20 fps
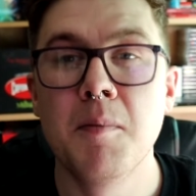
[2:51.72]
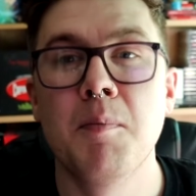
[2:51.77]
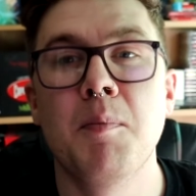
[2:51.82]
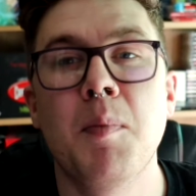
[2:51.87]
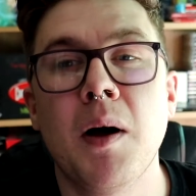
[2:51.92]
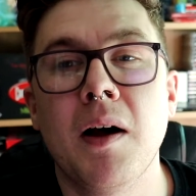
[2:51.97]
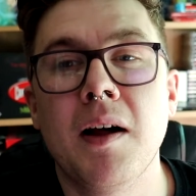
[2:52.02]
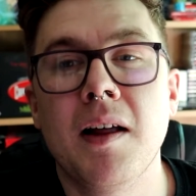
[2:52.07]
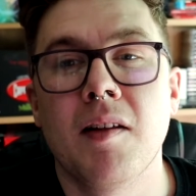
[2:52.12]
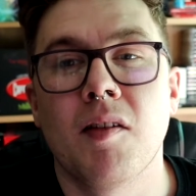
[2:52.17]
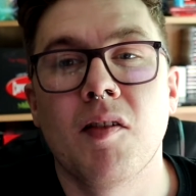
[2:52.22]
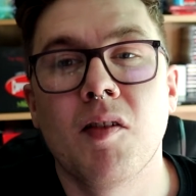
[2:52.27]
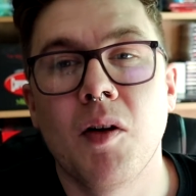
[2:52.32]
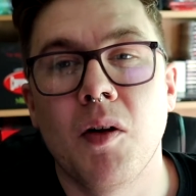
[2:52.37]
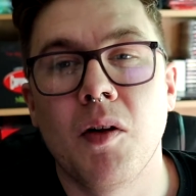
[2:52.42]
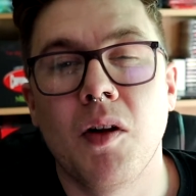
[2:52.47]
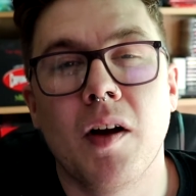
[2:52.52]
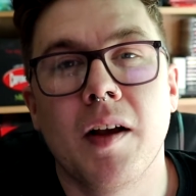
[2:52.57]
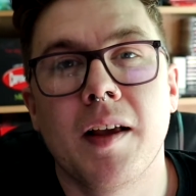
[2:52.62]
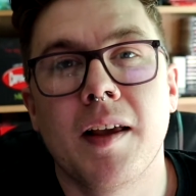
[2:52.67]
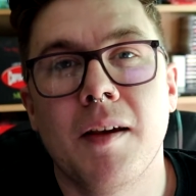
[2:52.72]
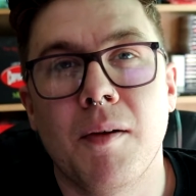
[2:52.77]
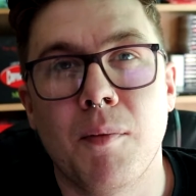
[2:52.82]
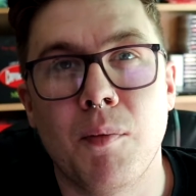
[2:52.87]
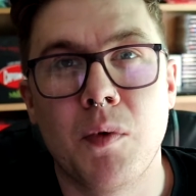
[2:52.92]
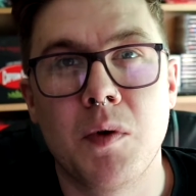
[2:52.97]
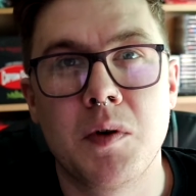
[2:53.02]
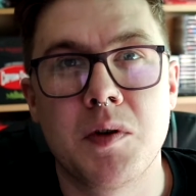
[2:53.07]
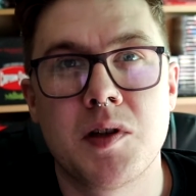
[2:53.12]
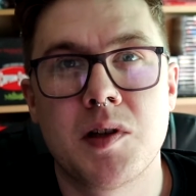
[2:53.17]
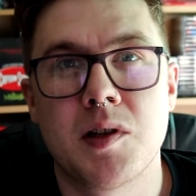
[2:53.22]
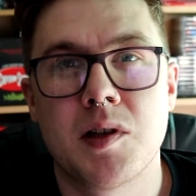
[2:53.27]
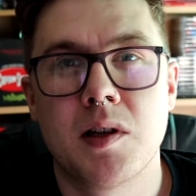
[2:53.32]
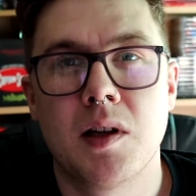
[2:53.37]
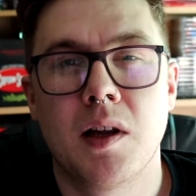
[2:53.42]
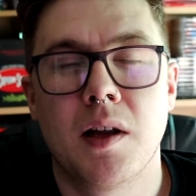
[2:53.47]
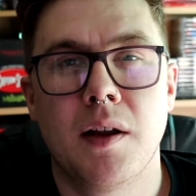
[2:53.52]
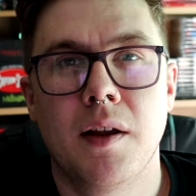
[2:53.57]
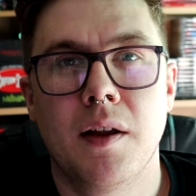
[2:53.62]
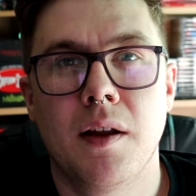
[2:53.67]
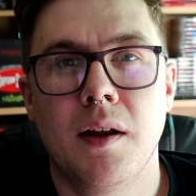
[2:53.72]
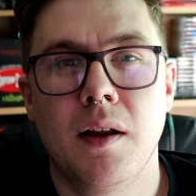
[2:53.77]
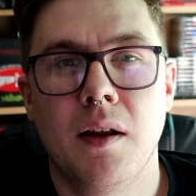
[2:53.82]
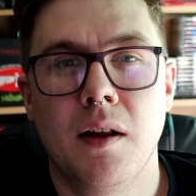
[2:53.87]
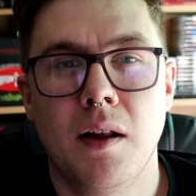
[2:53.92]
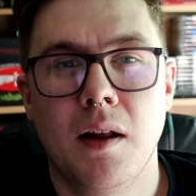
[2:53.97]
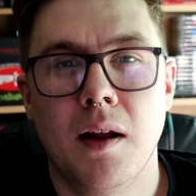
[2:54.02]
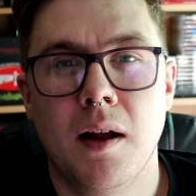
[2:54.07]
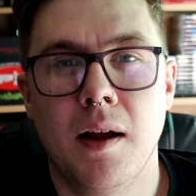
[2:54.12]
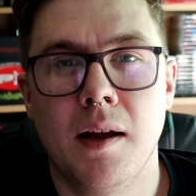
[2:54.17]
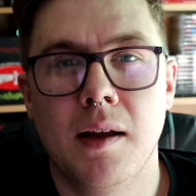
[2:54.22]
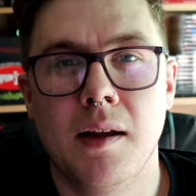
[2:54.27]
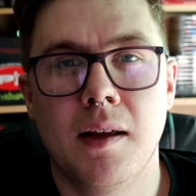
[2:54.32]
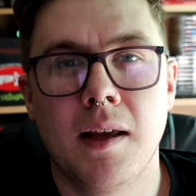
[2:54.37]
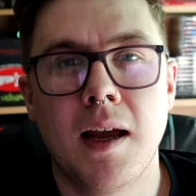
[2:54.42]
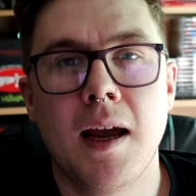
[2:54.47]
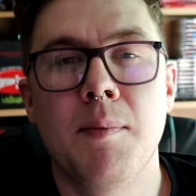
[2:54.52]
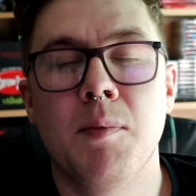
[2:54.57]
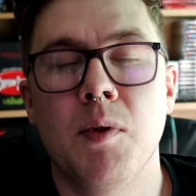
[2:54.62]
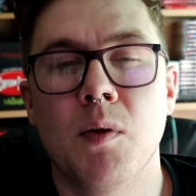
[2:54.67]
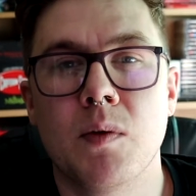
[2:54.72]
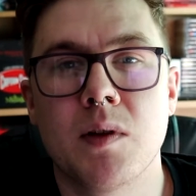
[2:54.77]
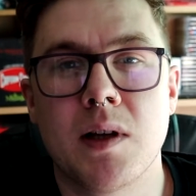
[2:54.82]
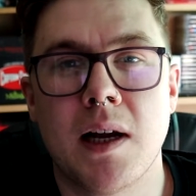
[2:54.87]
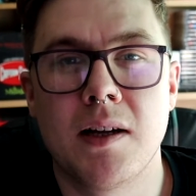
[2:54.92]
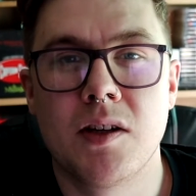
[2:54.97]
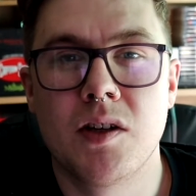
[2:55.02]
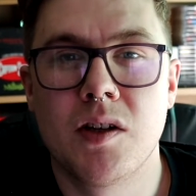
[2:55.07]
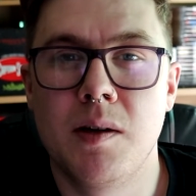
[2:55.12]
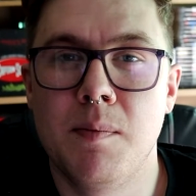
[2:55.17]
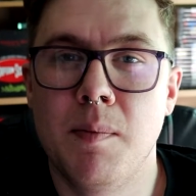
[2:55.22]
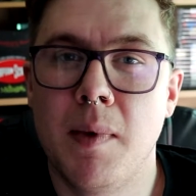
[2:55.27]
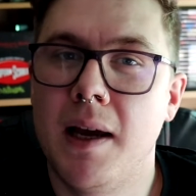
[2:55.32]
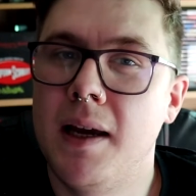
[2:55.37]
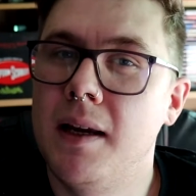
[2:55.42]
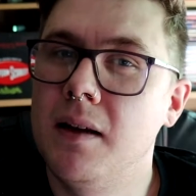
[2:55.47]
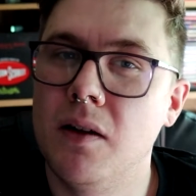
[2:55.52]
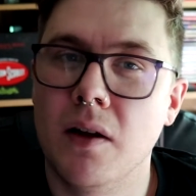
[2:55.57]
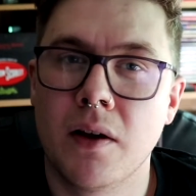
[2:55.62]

But it's not like it was a game that was actually made,